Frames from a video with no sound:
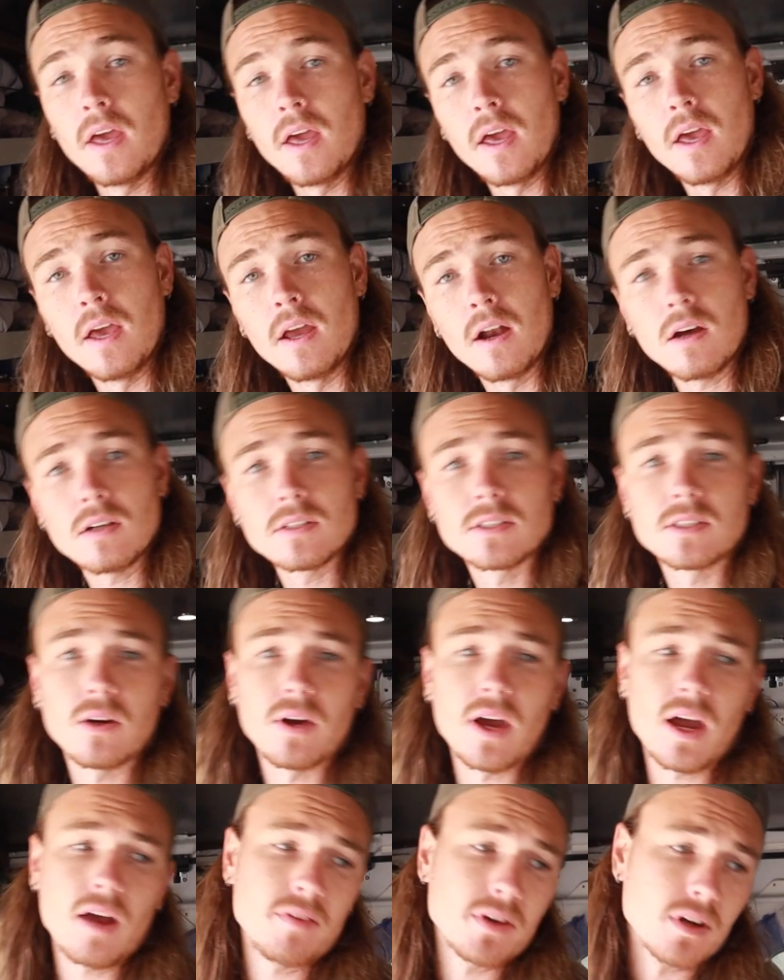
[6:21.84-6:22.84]
And also
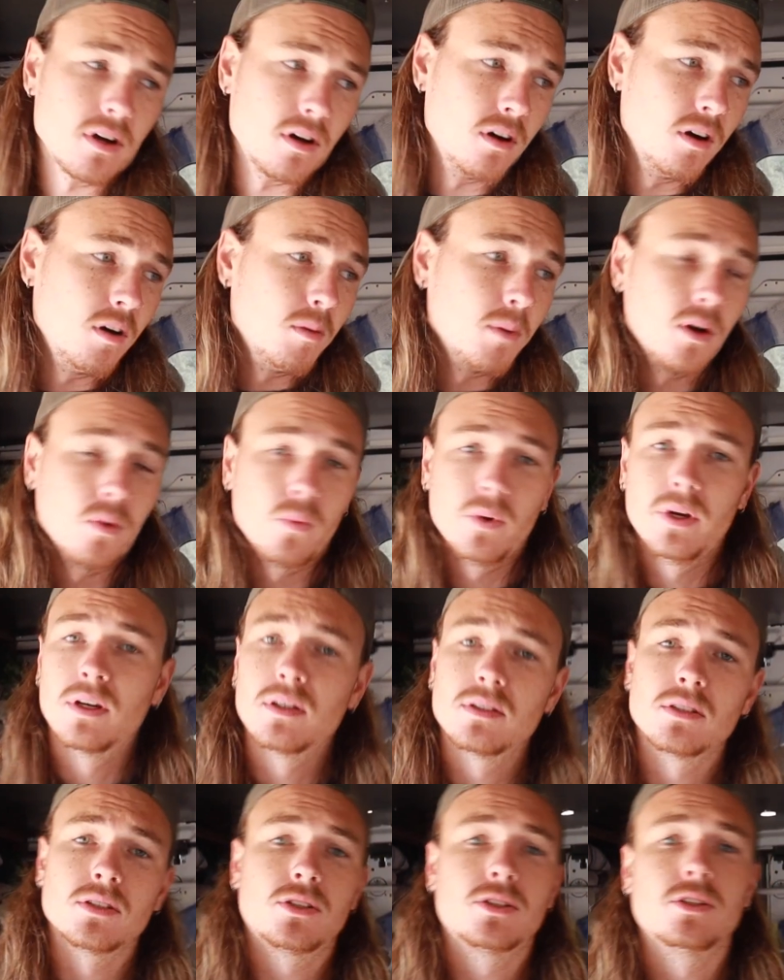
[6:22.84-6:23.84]
having a home on
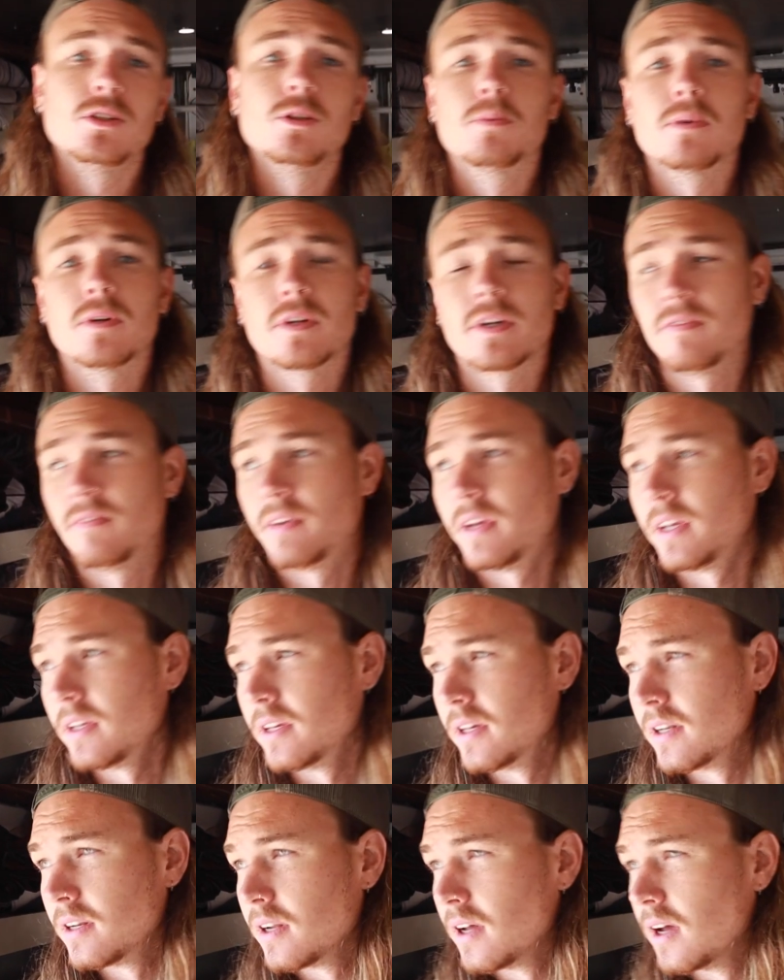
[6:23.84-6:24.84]
wheels is super
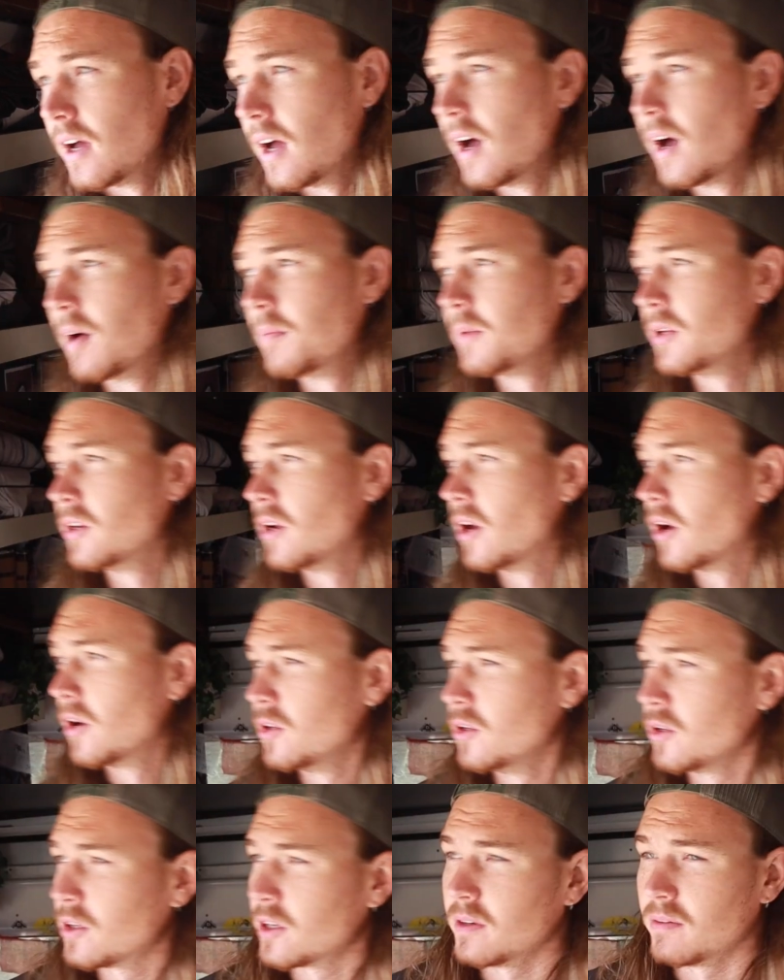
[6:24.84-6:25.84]
convenient. You know,
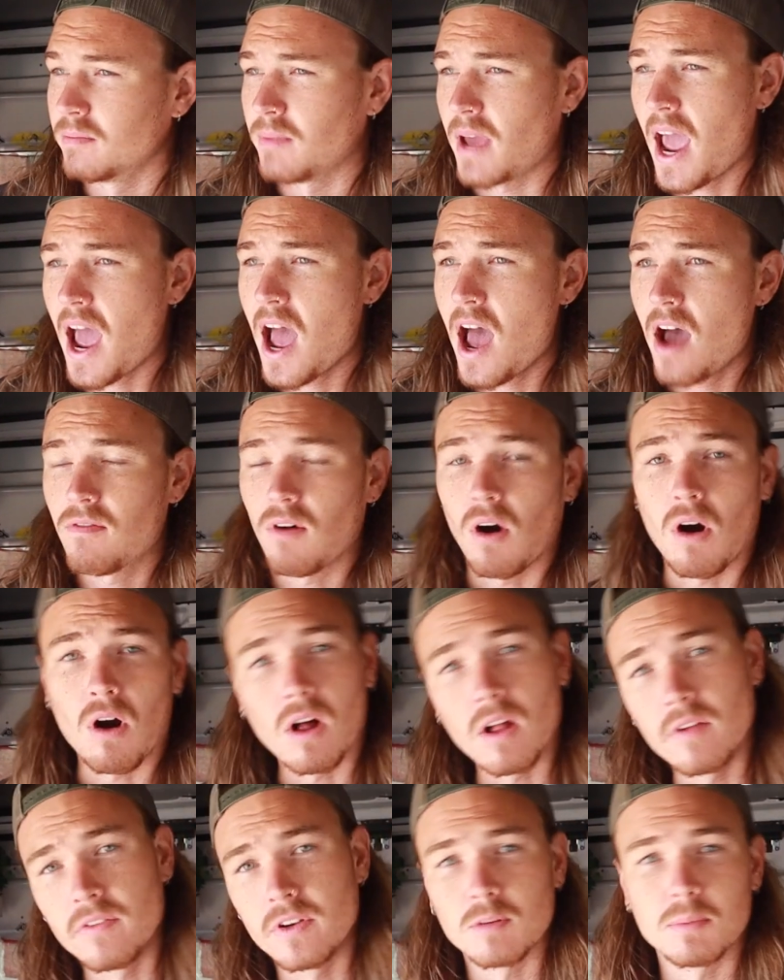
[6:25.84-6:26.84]
you can have
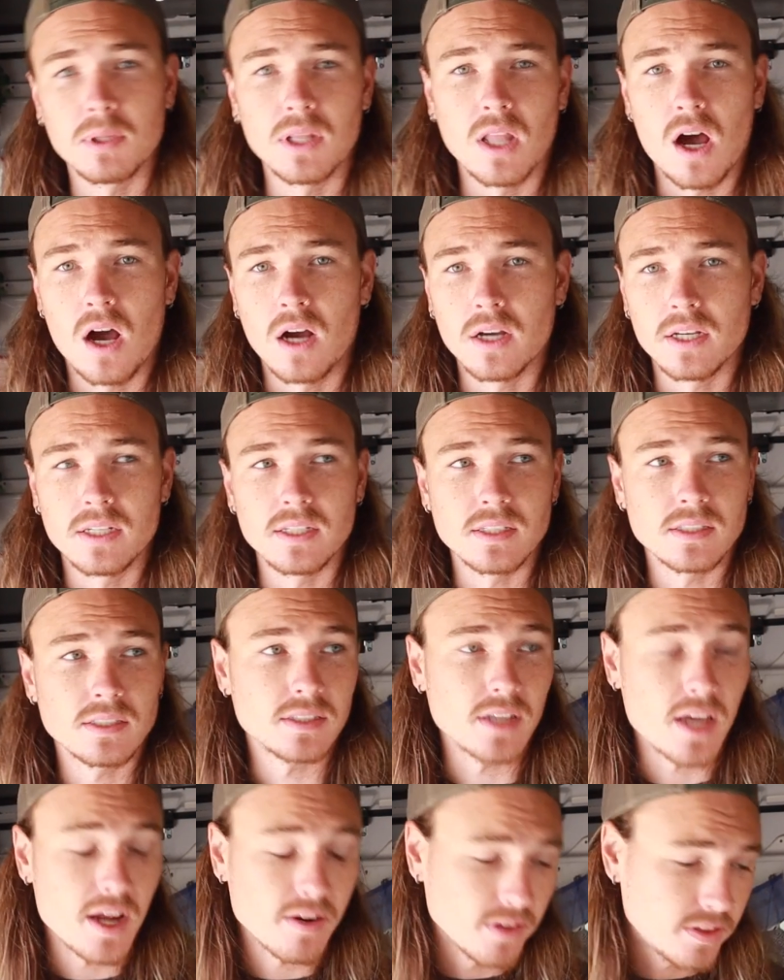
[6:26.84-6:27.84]
all of your
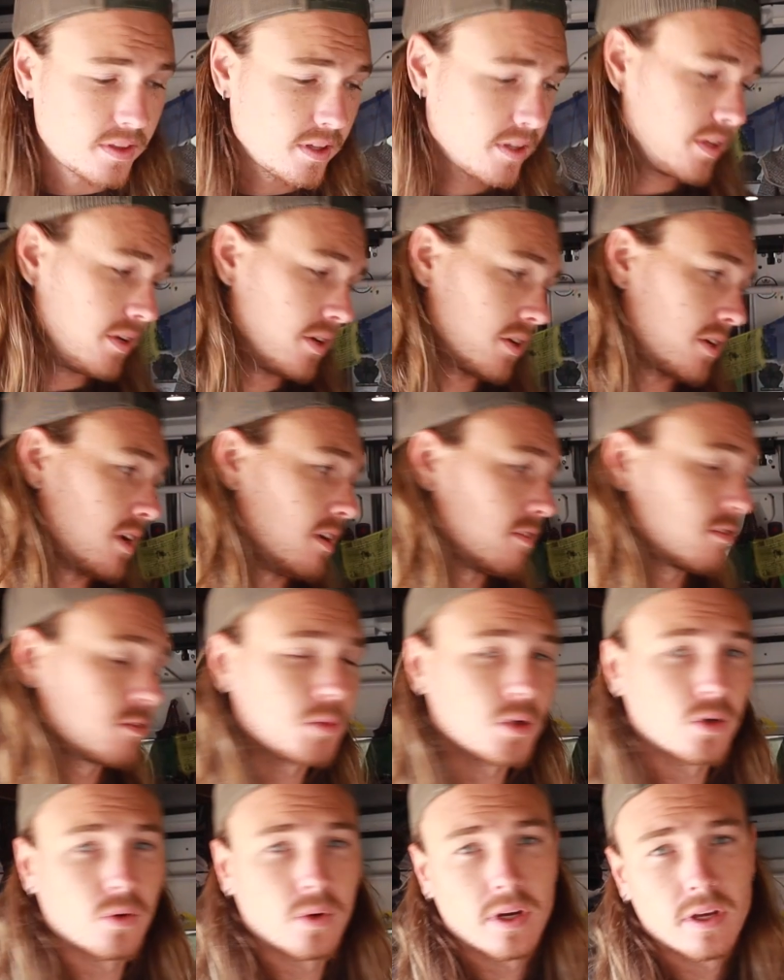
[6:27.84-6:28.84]
belongings, everything that you're
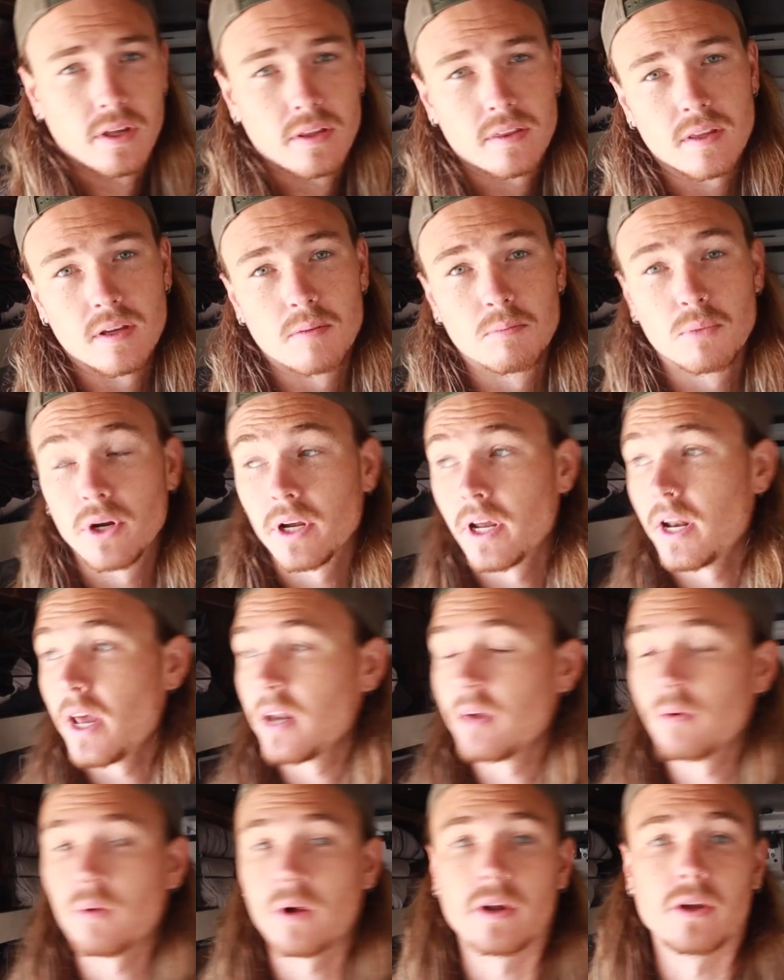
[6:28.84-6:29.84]
comfortable with, and bring it
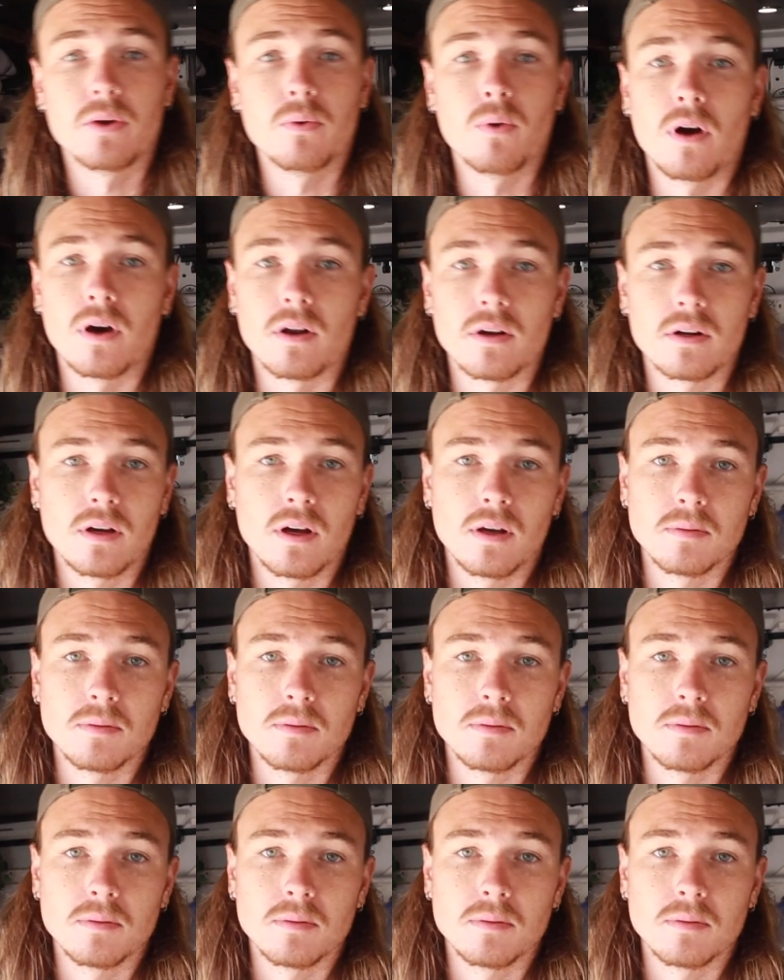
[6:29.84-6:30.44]
anywhere you want.